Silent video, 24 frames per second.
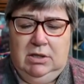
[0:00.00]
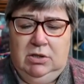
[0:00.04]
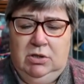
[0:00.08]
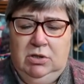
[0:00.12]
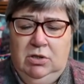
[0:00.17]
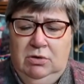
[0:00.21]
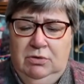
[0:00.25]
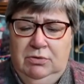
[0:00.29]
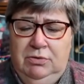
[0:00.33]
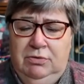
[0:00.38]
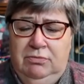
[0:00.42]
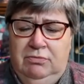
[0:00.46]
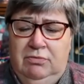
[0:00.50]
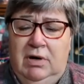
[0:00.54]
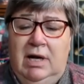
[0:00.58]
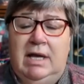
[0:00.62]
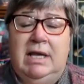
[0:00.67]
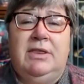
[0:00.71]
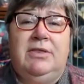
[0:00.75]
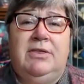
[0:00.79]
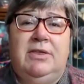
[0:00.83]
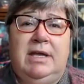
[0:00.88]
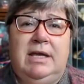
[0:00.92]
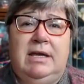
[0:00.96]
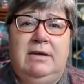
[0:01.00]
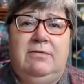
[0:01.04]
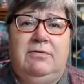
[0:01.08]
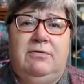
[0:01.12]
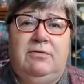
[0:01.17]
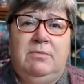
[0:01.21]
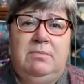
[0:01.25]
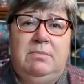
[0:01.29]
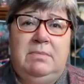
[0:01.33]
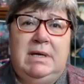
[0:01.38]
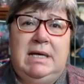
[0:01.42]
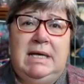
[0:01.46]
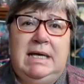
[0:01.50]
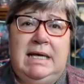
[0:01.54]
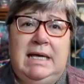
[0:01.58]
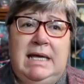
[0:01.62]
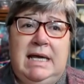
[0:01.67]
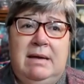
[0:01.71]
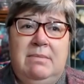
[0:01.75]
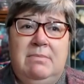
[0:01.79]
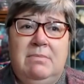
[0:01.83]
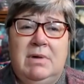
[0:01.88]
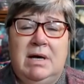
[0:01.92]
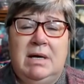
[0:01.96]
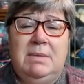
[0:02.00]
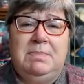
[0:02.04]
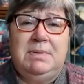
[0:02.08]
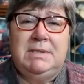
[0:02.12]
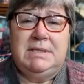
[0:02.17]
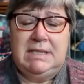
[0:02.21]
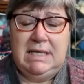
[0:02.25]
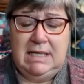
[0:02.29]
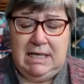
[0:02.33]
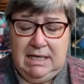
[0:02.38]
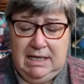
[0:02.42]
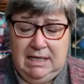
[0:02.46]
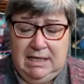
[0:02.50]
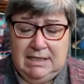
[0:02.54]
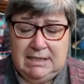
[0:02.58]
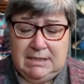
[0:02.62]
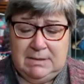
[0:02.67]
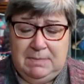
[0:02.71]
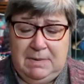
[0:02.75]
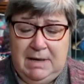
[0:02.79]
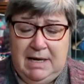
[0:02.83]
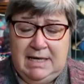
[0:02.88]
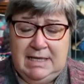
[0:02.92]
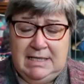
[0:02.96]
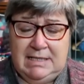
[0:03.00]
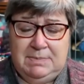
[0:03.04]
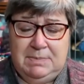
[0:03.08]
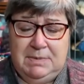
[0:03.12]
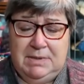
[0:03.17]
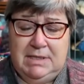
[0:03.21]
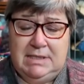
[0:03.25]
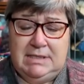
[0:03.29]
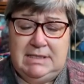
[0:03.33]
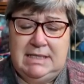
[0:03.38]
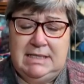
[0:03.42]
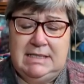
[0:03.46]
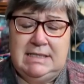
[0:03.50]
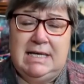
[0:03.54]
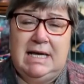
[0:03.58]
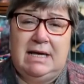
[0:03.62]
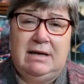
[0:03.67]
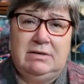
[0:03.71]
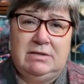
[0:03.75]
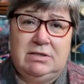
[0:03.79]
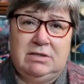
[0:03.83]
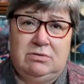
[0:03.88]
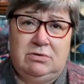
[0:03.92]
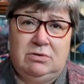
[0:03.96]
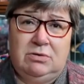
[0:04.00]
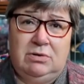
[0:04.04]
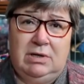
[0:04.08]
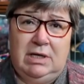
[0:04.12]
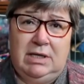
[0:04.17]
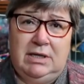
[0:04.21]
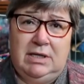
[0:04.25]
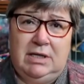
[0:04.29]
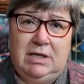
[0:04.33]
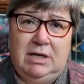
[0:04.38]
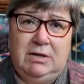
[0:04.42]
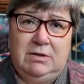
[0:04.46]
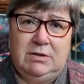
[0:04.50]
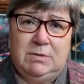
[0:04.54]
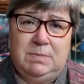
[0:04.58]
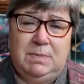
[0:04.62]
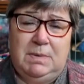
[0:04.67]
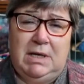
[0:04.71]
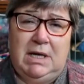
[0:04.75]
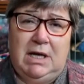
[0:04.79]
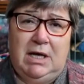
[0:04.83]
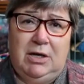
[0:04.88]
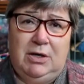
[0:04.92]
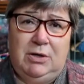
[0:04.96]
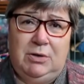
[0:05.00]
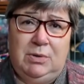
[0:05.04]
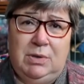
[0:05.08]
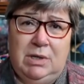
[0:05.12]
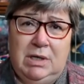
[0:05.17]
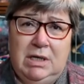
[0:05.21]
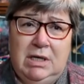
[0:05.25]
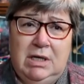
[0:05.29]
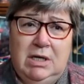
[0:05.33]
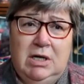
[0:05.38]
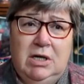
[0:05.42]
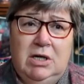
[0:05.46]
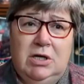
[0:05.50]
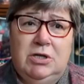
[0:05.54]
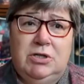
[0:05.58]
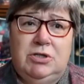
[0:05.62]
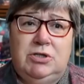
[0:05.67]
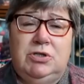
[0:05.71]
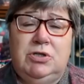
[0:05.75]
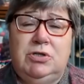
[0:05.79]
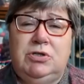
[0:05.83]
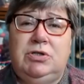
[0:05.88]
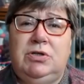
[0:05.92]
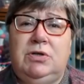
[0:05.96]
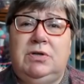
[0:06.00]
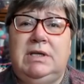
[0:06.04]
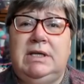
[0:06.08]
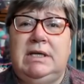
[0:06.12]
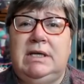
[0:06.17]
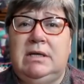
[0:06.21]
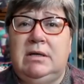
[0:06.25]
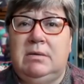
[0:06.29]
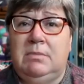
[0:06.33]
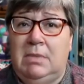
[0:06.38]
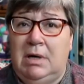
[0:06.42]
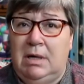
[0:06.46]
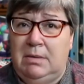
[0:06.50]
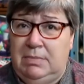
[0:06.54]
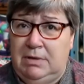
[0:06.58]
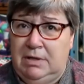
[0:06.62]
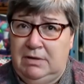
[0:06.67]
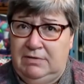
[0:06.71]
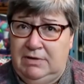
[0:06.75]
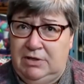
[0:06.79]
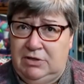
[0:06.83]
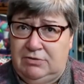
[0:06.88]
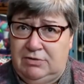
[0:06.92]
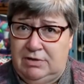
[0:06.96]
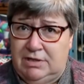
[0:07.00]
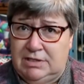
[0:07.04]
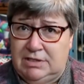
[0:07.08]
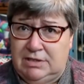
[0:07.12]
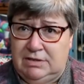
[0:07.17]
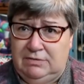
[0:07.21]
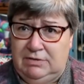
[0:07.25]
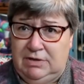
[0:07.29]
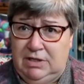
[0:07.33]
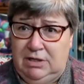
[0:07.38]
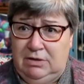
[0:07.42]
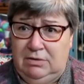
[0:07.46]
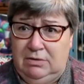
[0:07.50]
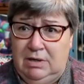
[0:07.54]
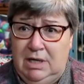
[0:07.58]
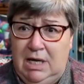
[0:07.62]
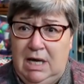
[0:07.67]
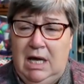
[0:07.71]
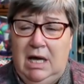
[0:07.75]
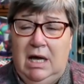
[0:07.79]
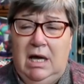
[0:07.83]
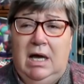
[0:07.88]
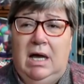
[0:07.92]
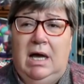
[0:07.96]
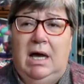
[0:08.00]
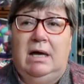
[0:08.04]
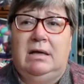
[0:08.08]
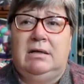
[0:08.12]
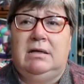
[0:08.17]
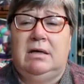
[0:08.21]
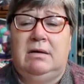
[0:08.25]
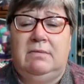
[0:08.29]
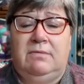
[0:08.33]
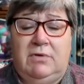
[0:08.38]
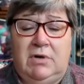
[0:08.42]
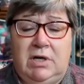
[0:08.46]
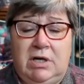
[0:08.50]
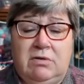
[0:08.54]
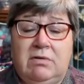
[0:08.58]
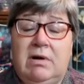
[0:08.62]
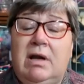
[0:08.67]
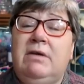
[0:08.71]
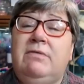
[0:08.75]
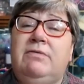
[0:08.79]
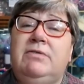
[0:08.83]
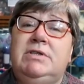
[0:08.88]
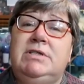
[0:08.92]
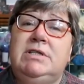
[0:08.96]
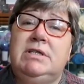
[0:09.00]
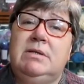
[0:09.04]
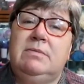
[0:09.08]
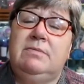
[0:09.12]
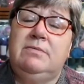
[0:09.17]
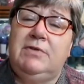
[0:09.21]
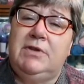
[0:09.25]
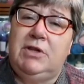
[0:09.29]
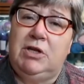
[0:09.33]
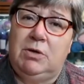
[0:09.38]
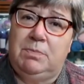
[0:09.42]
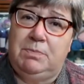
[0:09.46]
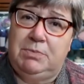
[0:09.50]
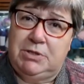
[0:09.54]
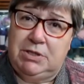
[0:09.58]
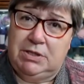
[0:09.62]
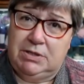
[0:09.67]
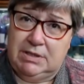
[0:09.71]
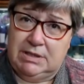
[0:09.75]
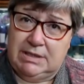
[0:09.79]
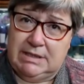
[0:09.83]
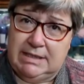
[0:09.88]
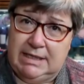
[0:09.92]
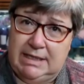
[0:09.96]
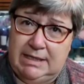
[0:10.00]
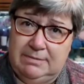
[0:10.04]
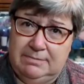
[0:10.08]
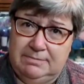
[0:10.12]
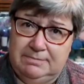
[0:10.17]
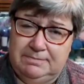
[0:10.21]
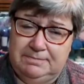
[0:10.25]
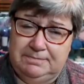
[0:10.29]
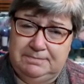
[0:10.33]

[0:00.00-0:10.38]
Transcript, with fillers: not the right thing for me in my particular space. But the details are all in the notes below should you think it might be of interest to you. And I'm very grateful to them for the opportunity.